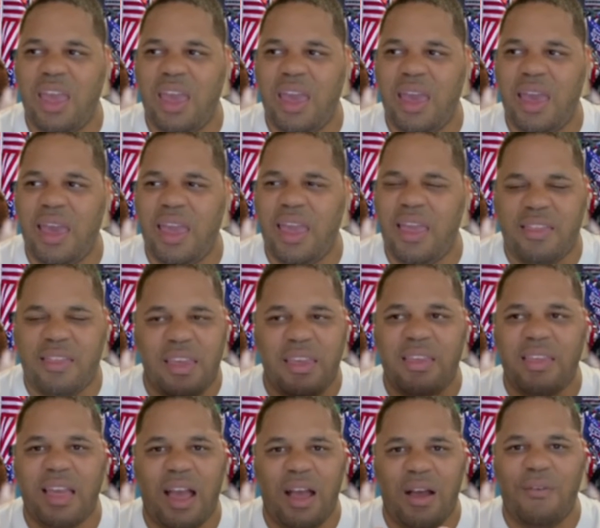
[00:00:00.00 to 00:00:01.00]
Is this
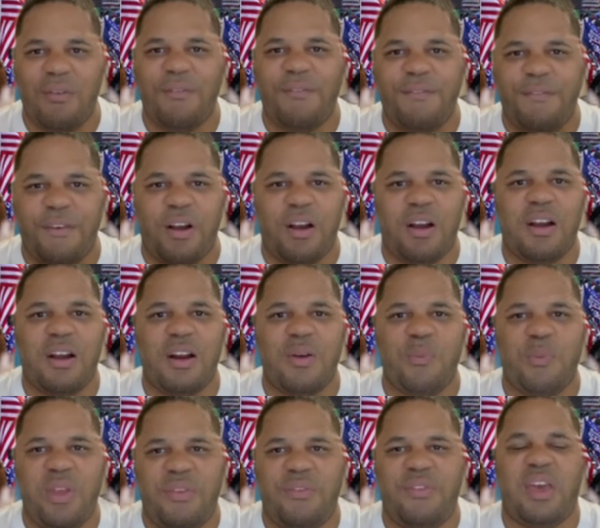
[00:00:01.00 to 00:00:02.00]
how far
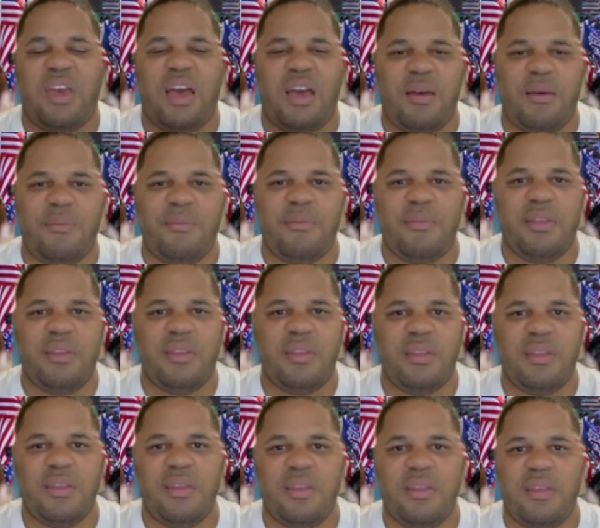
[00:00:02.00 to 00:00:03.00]
we've come?
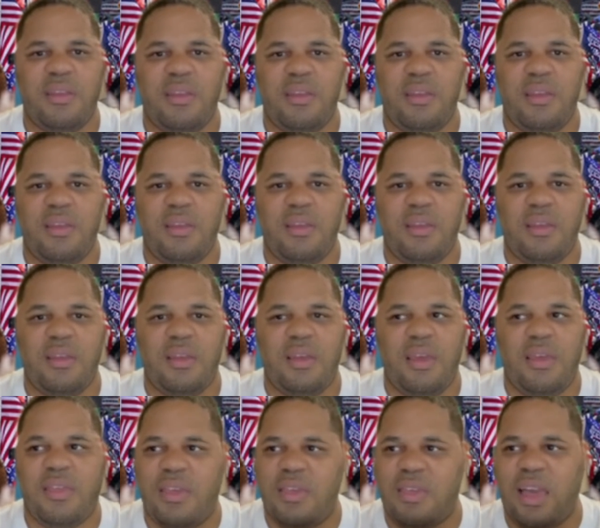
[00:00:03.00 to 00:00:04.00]
Is
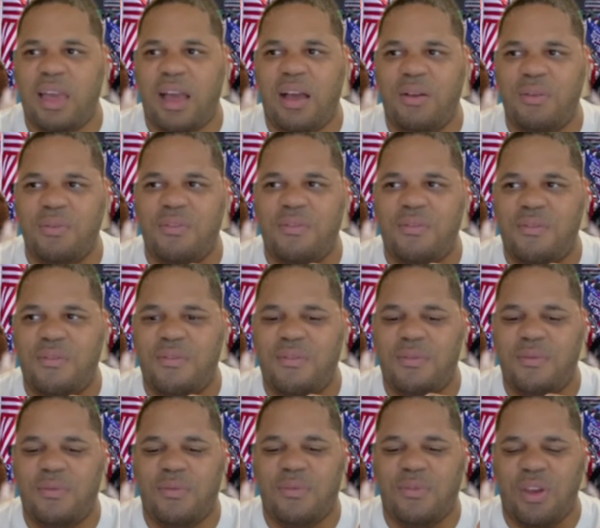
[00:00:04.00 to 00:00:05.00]
this how
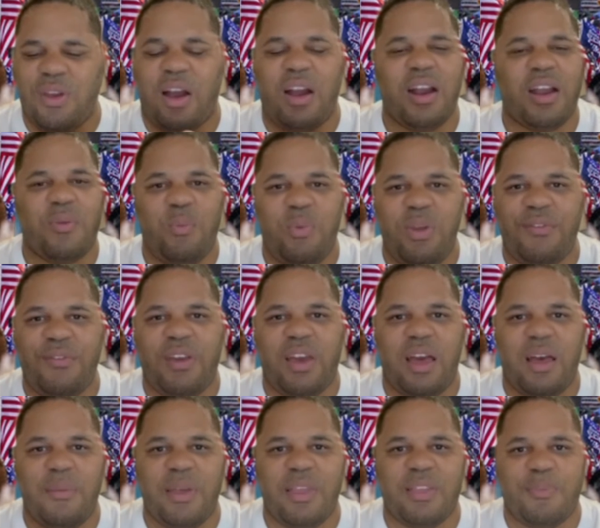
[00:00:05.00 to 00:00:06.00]
dark we've come
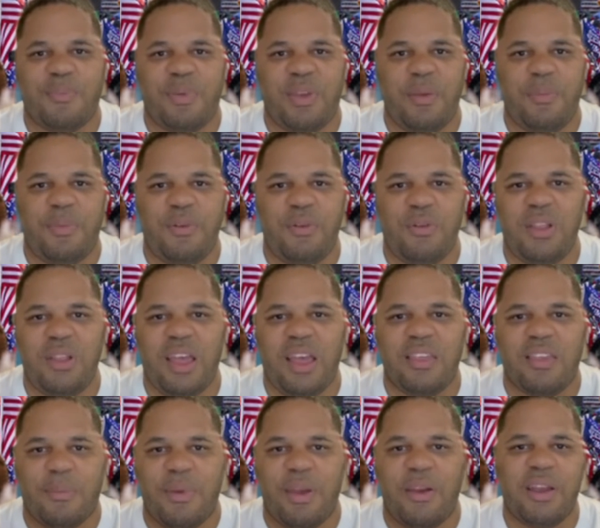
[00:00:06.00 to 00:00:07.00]
as people, as
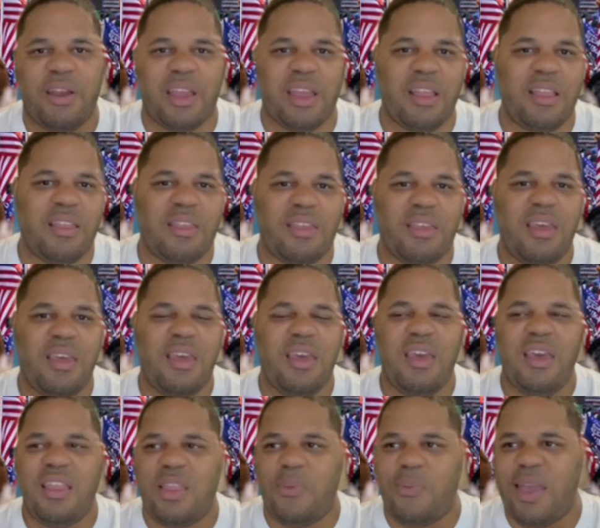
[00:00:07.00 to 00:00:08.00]
Americans,
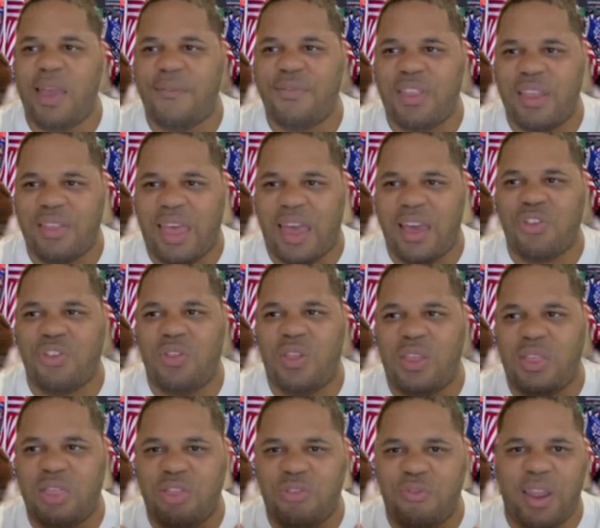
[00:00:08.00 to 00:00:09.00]
that we have to actually
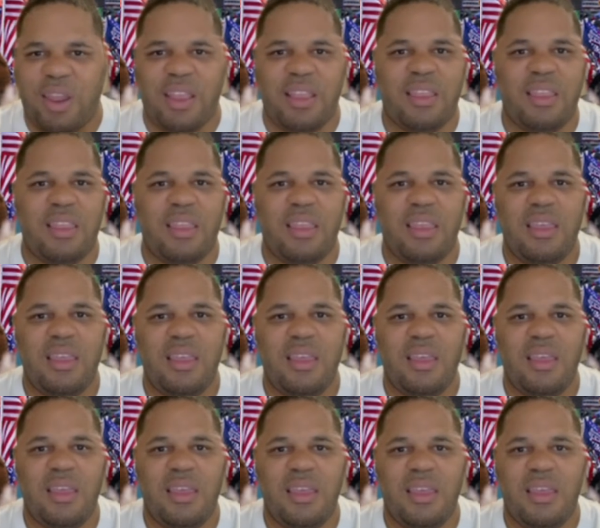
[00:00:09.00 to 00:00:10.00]
threaten
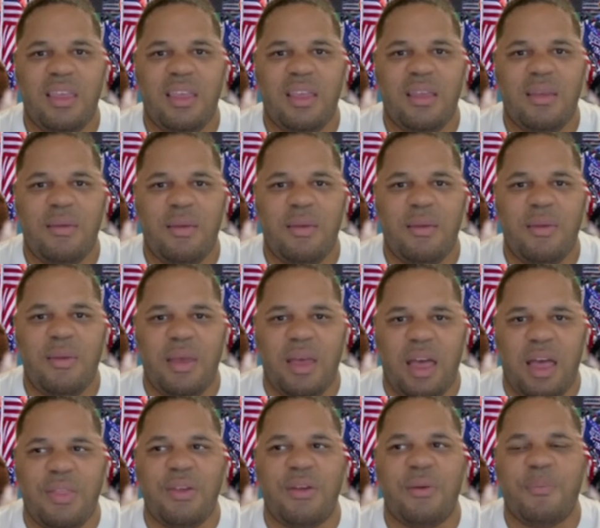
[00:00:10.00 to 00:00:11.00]

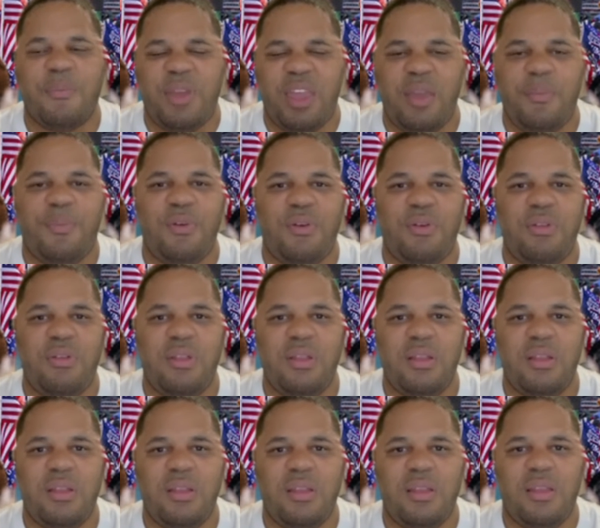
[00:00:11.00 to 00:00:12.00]
other people
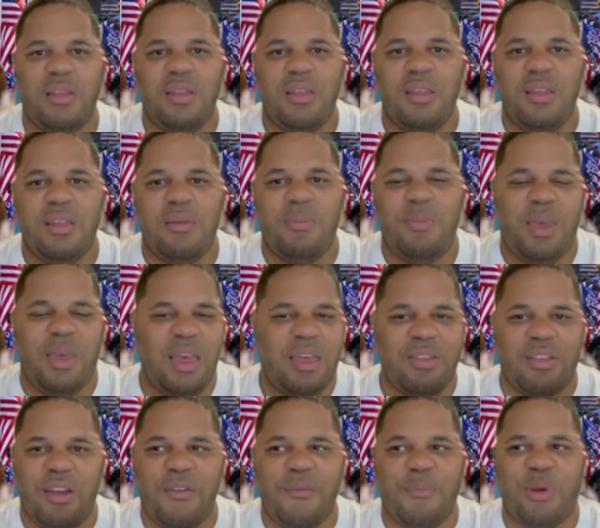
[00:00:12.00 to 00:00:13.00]
because
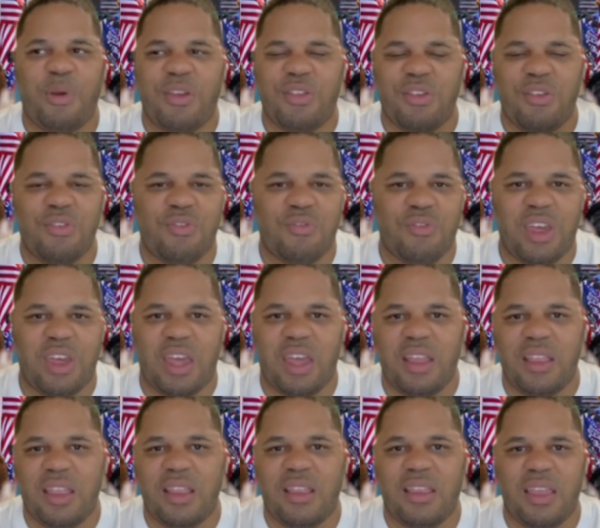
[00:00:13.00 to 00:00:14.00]
their presidential
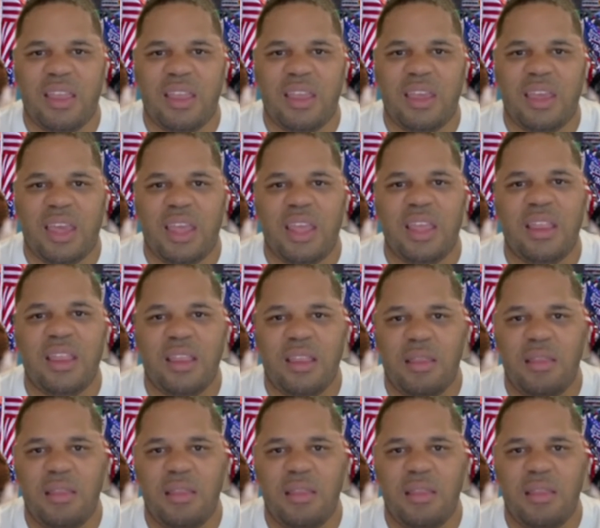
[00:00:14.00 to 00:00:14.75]
candidate didn't get in.